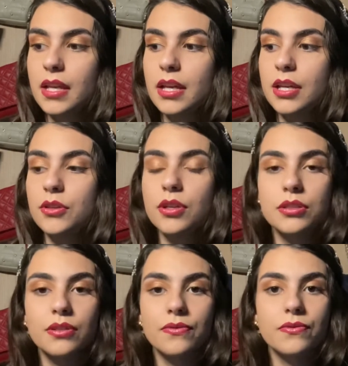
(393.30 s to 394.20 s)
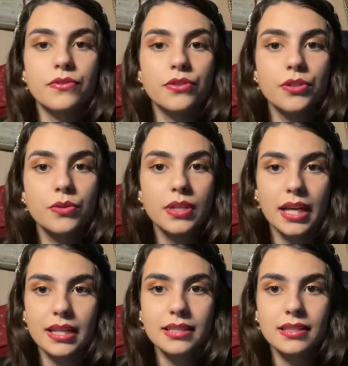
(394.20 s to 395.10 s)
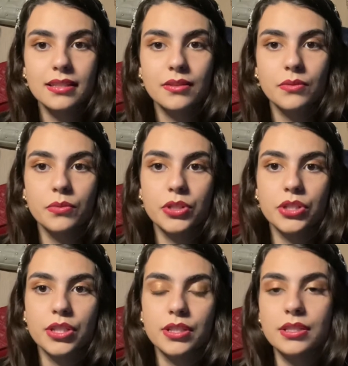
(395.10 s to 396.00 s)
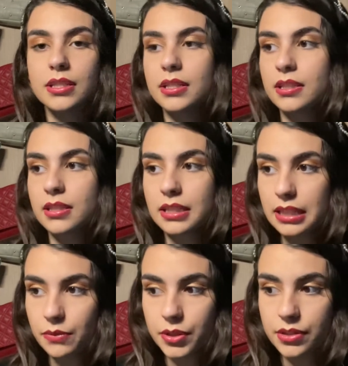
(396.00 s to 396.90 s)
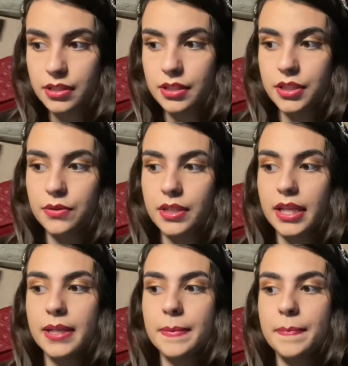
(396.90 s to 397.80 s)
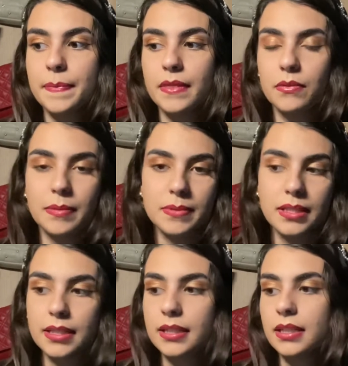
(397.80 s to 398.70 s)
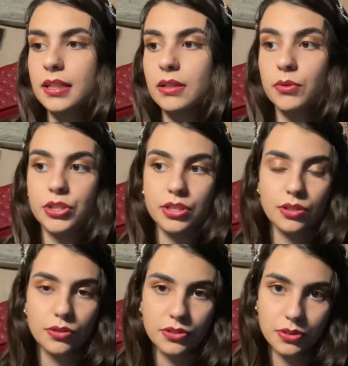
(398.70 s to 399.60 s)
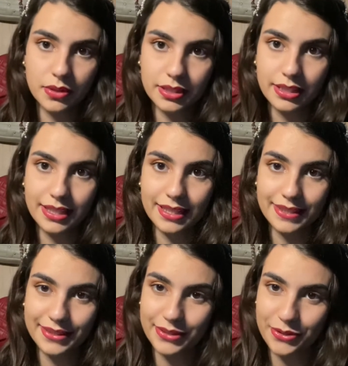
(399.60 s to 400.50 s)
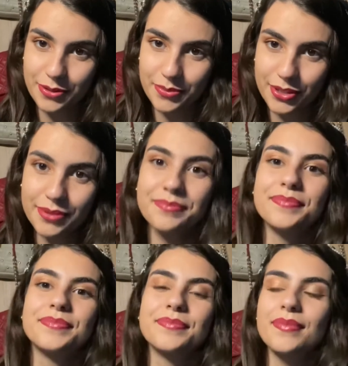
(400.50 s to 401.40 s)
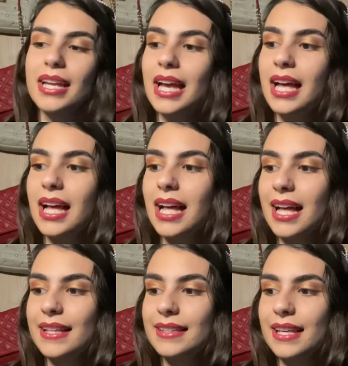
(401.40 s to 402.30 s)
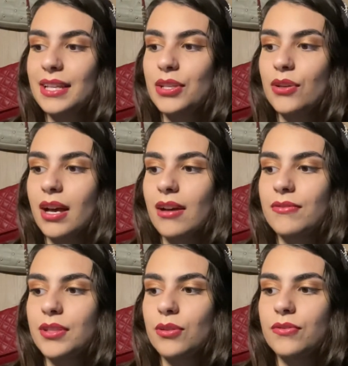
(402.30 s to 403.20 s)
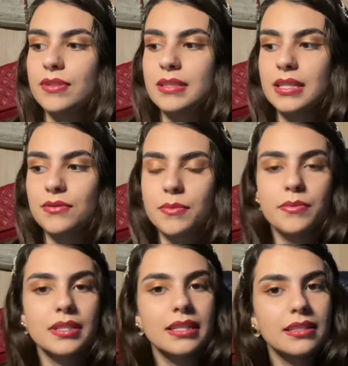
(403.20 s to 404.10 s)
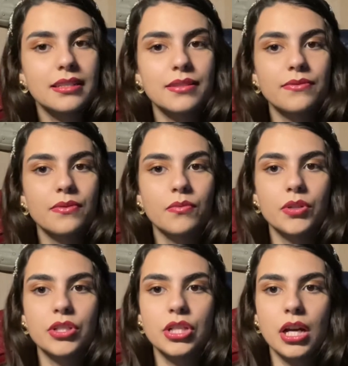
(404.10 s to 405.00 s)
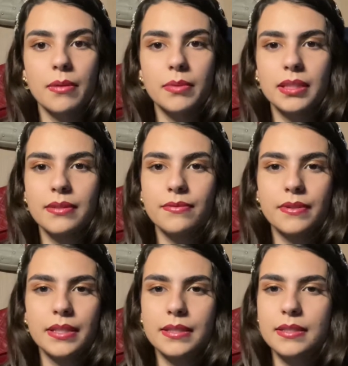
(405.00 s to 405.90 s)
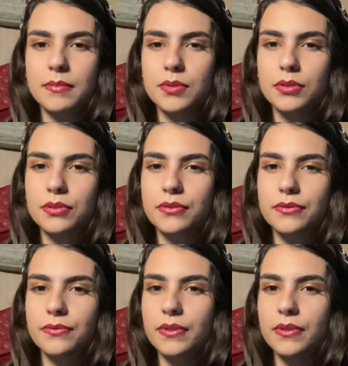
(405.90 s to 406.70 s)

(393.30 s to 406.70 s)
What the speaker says: You can do it through UCAS, which is the thing that we use in the UK, the website, which is also in the link in the description. And then you have the overseas representative, which I believe is some sort of